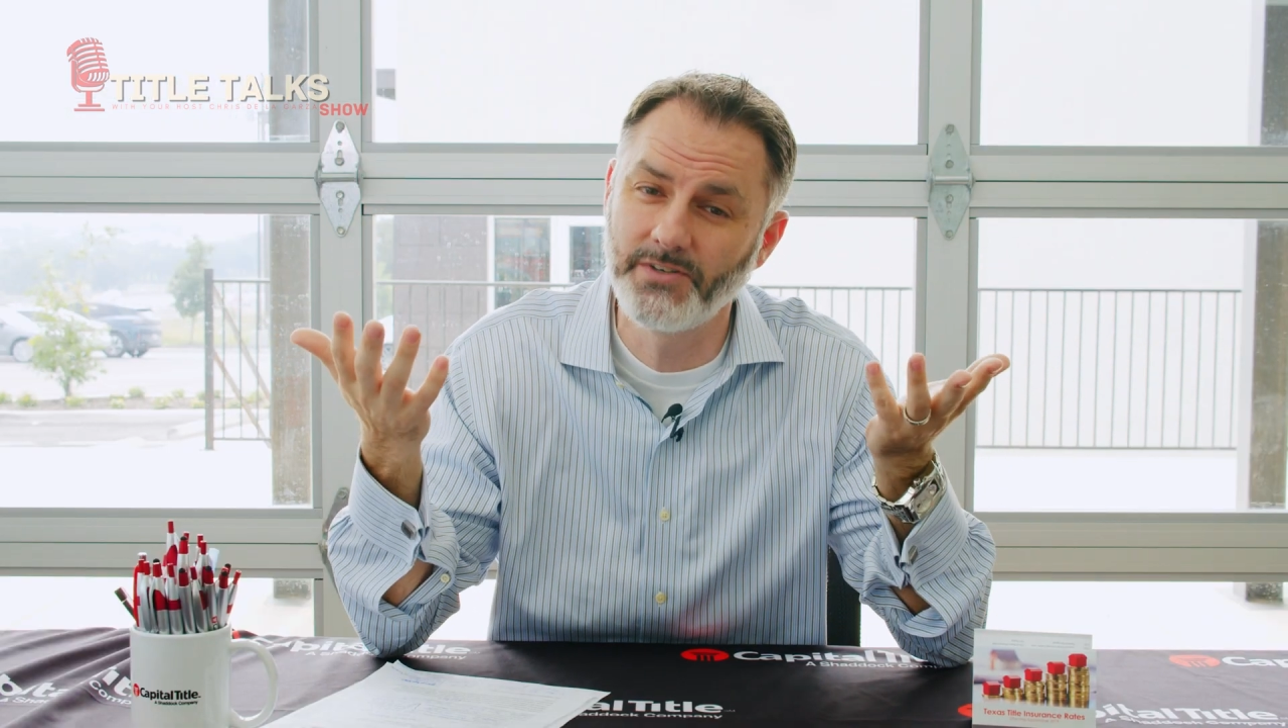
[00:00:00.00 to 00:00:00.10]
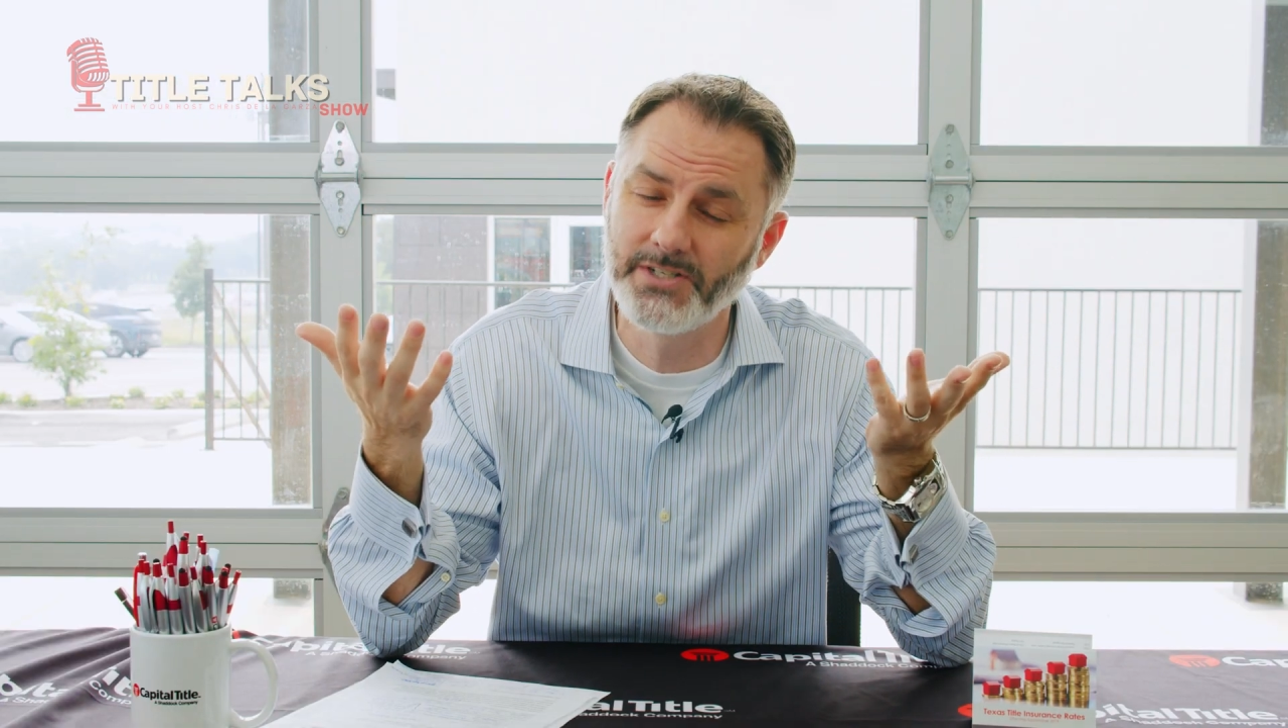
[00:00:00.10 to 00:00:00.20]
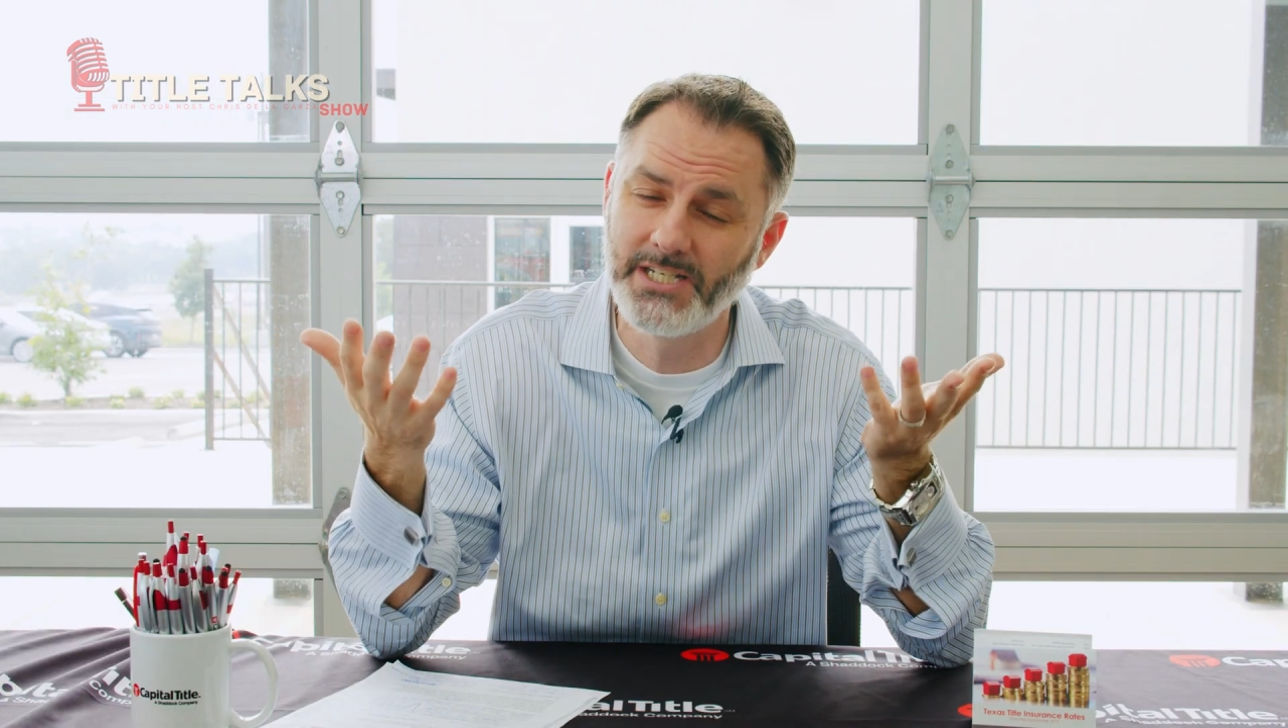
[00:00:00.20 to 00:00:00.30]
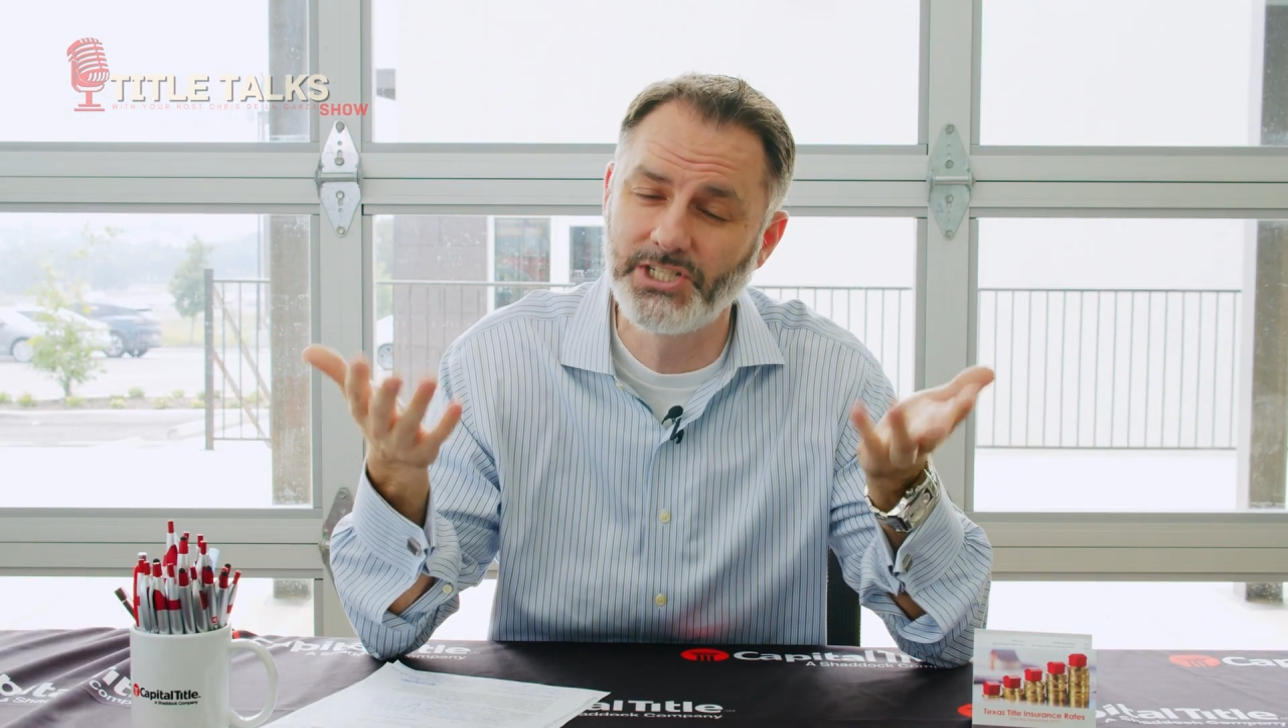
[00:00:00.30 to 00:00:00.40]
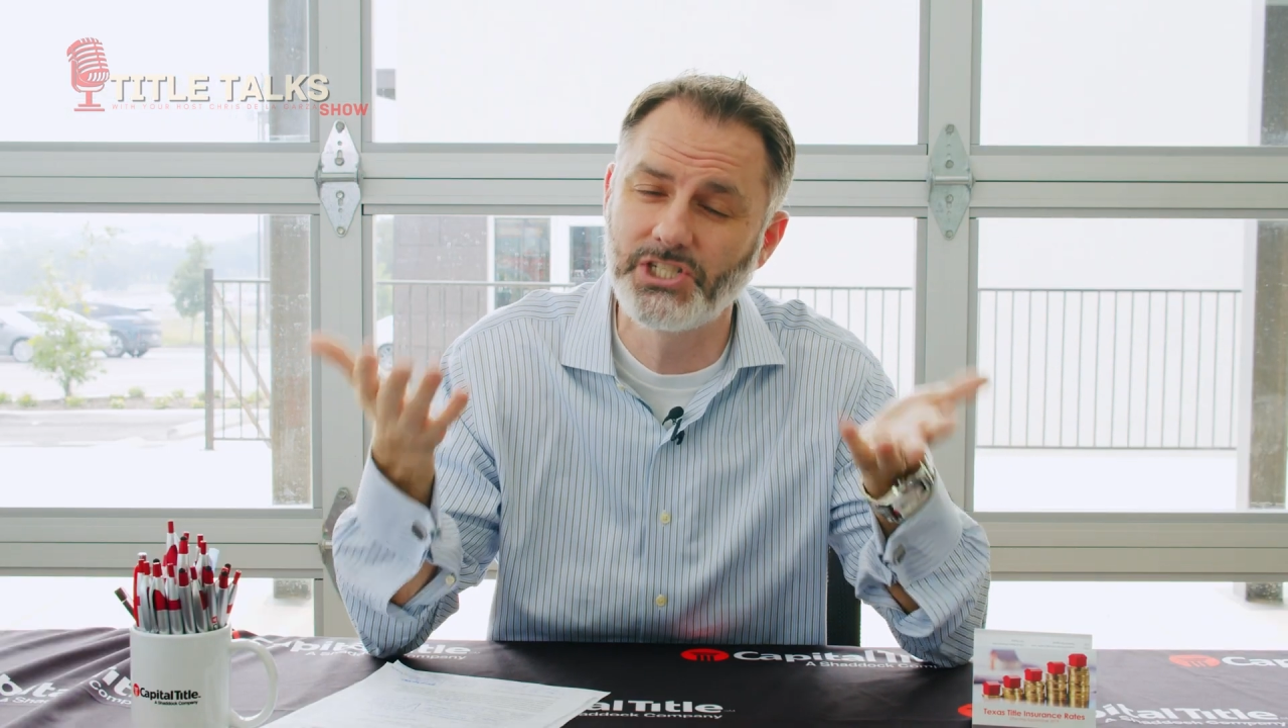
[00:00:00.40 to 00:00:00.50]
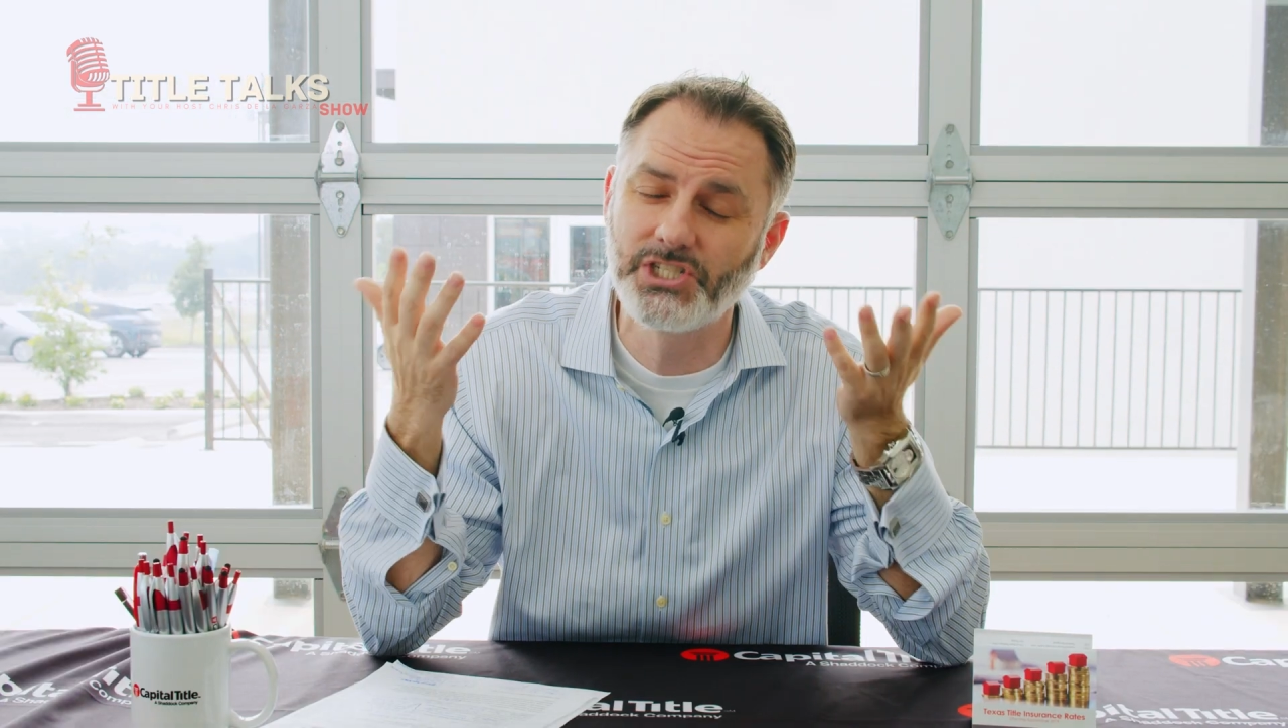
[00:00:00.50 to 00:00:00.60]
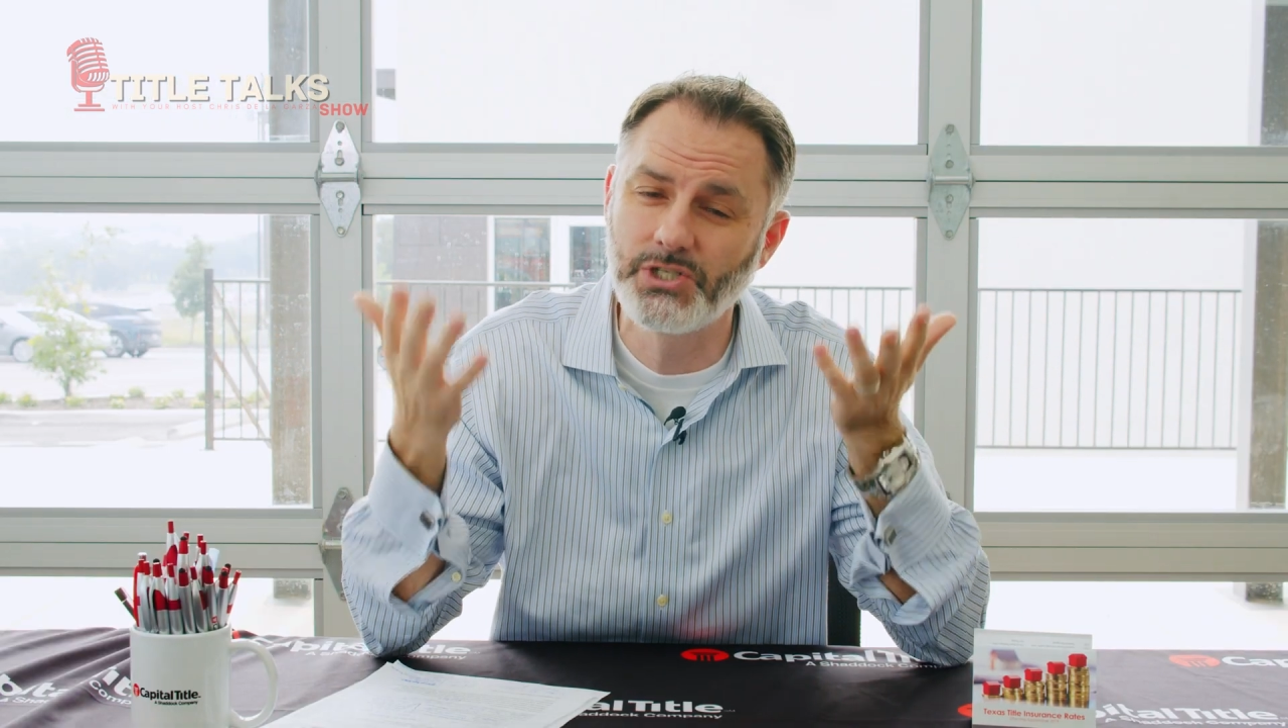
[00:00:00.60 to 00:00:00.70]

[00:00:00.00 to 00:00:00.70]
your niches,